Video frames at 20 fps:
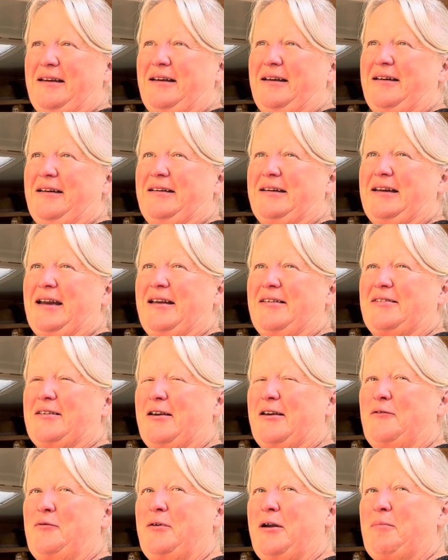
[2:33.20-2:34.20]
Okay, so
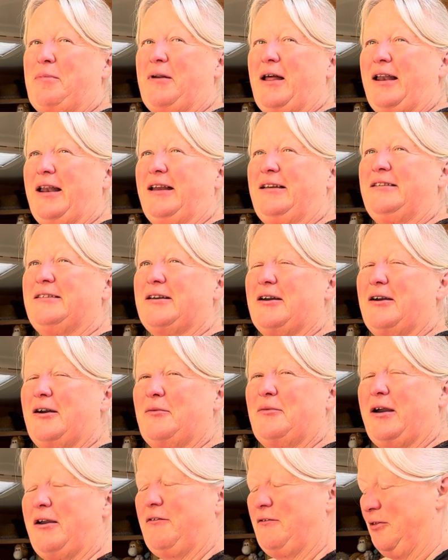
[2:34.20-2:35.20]
if we're planning to go
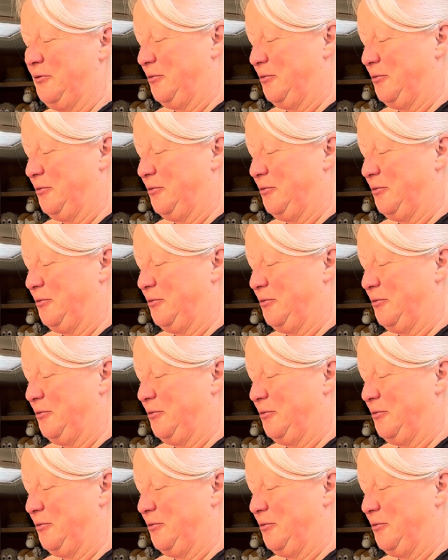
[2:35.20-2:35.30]
away for the